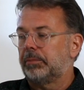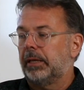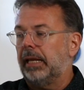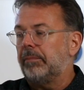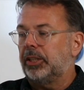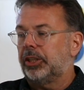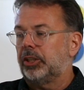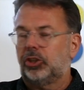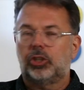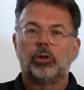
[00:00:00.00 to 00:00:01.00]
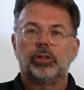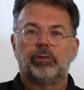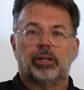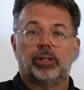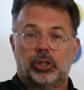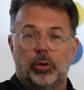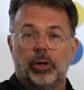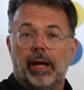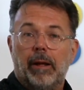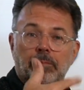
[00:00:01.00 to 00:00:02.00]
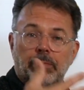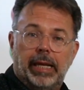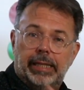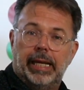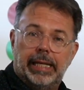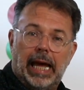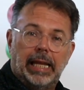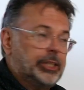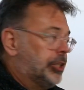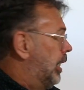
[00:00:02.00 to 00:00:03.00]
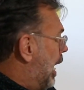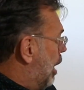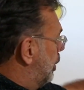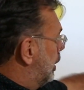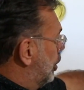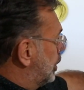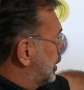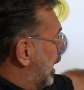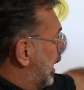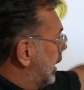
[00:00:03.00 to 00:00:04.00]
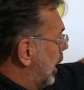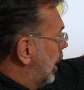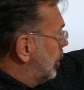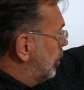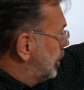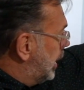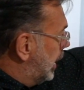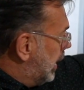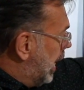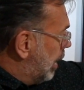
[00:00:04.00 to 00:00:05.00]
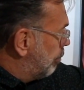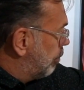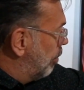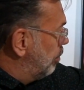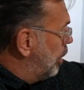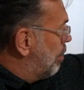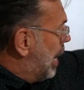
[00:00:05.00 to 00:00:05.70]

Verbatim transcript: But let me just show you very short the analogy, how it looks like. You send out from your